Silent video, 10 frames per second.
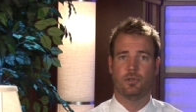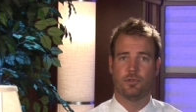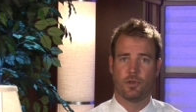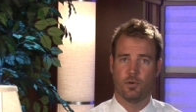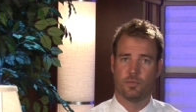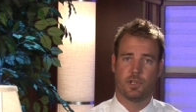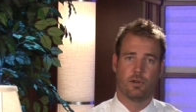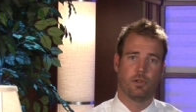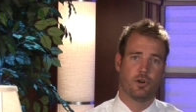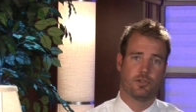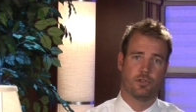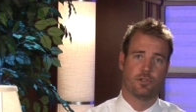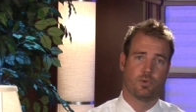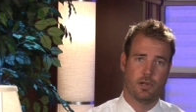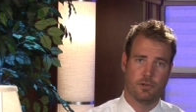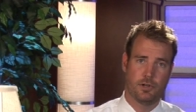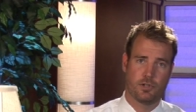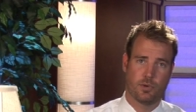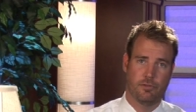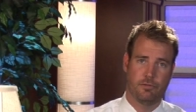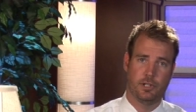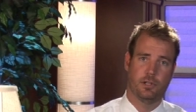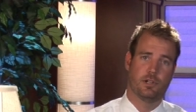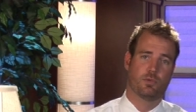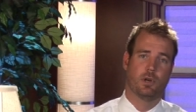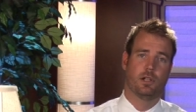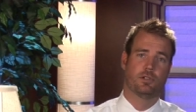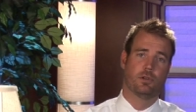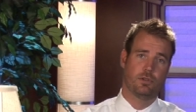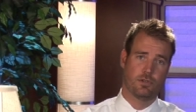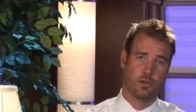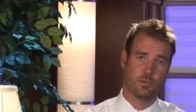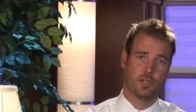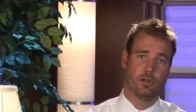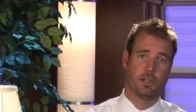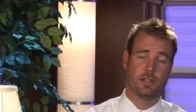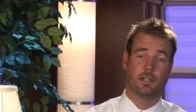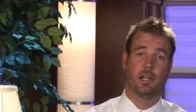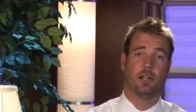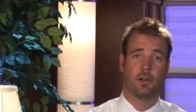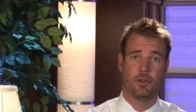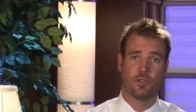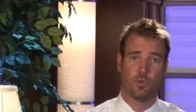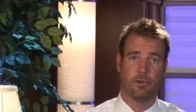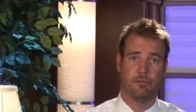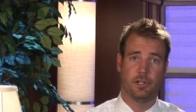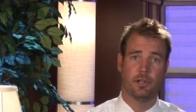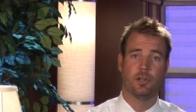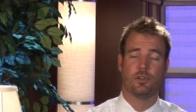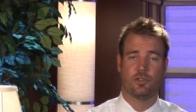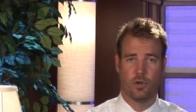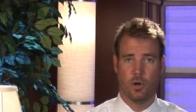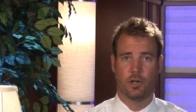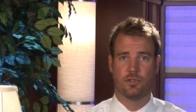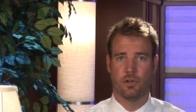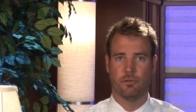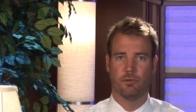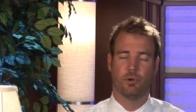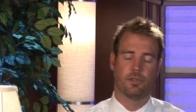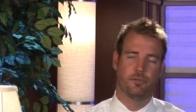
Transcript: use homes that are larger than 1,200 square feet, as well as don't use homes that are less than 800 square feet, so on and so forth.